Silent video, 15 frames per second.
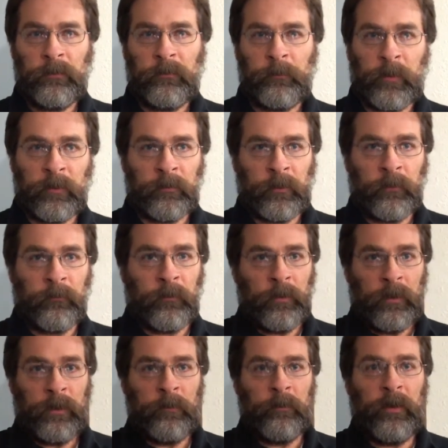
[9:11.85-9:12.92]
especially
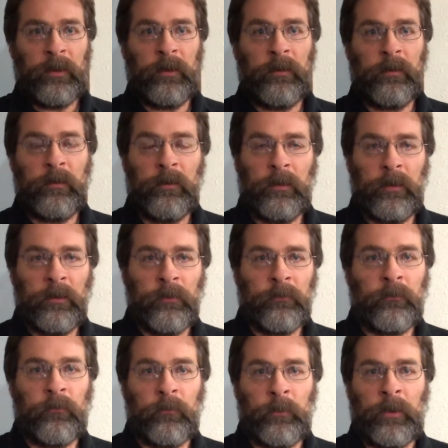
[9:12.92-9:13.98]
for anybody that
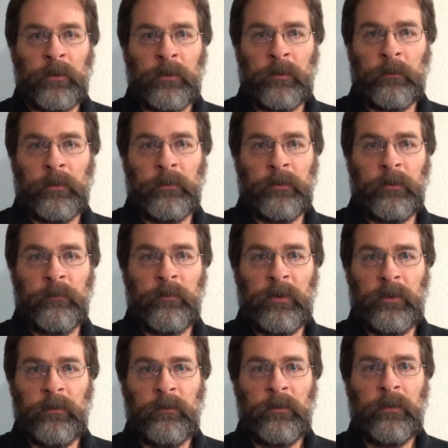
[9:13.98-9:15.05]
is familiar with it. But